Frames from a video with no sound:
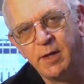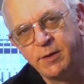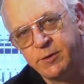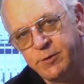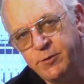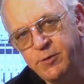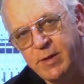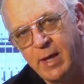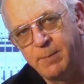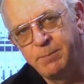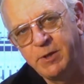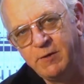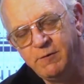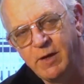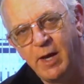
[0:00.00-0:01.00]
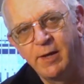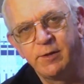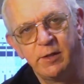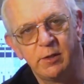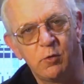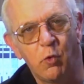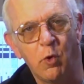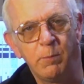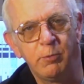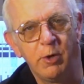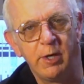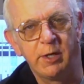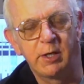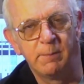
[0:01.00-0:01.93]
And to do that, Peavey had to incorporate a